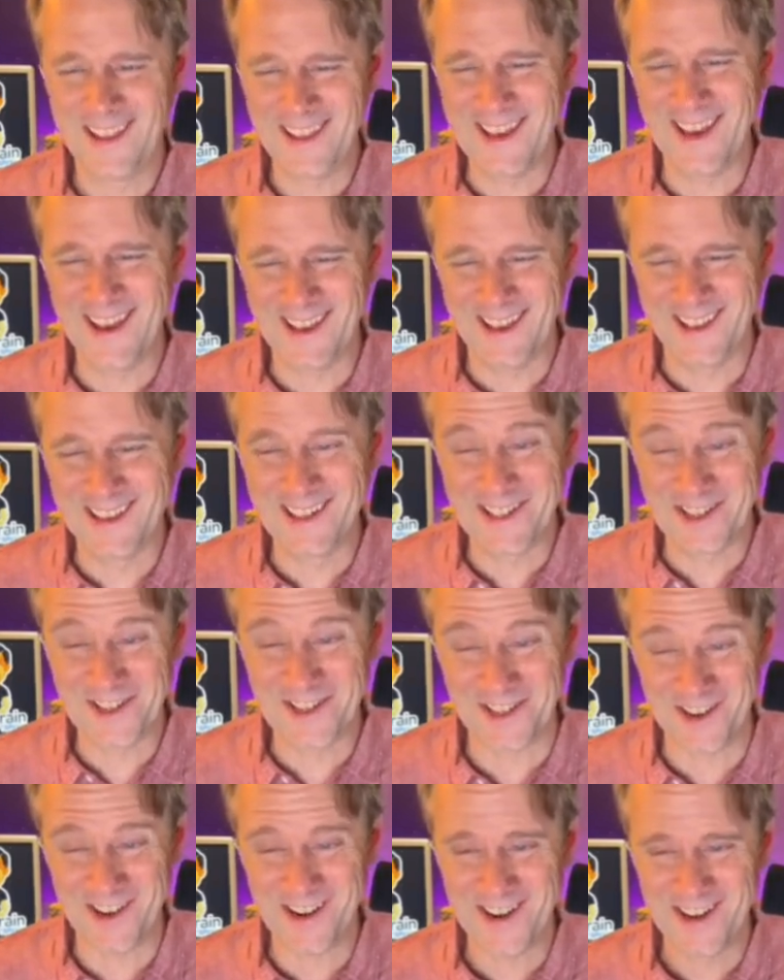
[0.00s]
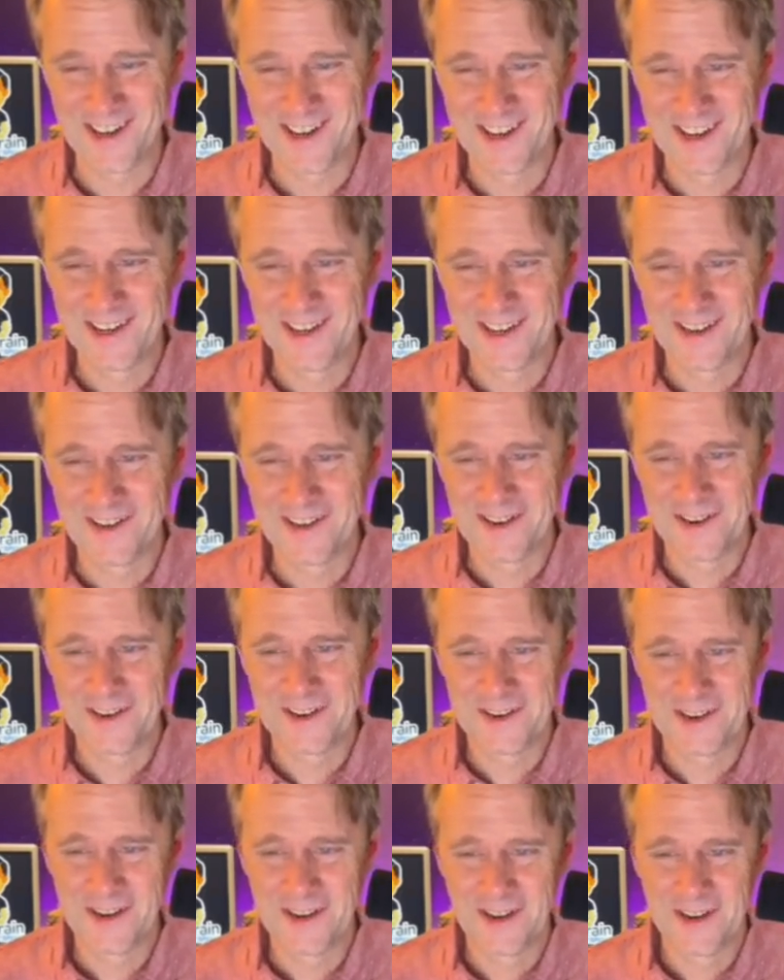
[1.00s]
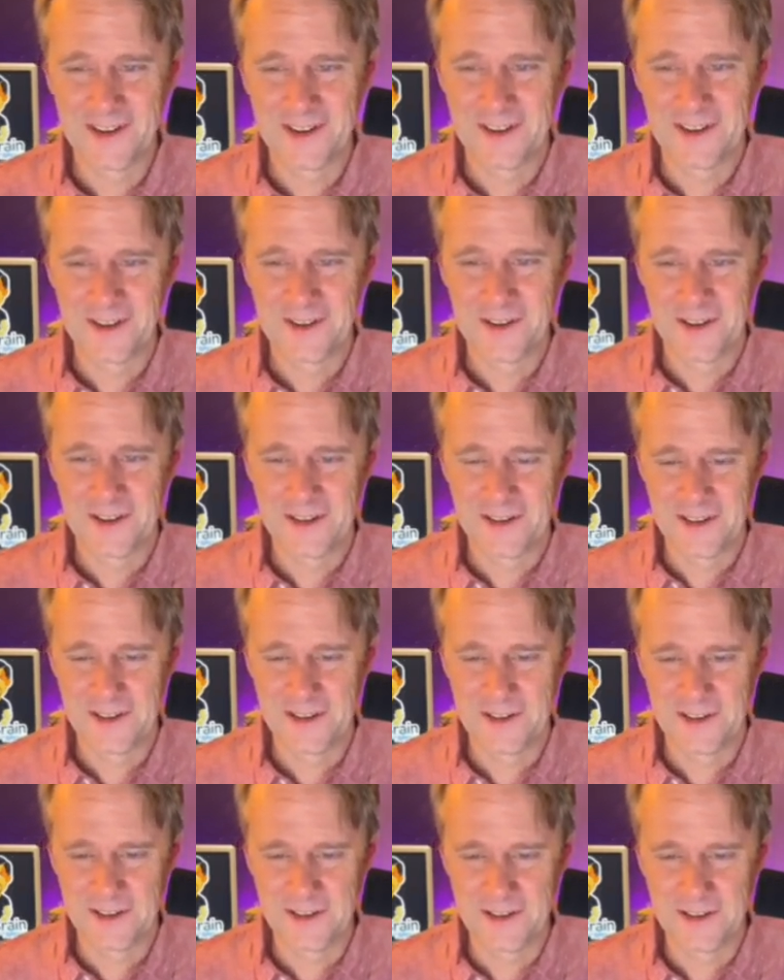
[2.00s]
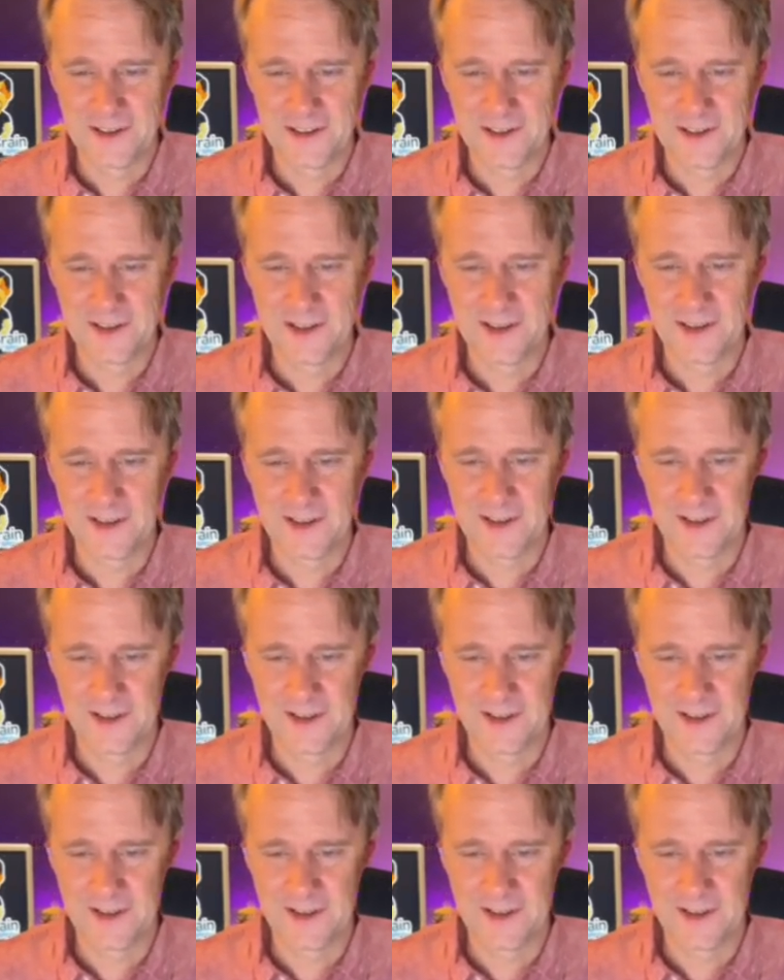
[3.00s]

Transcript: This person isn't speaking.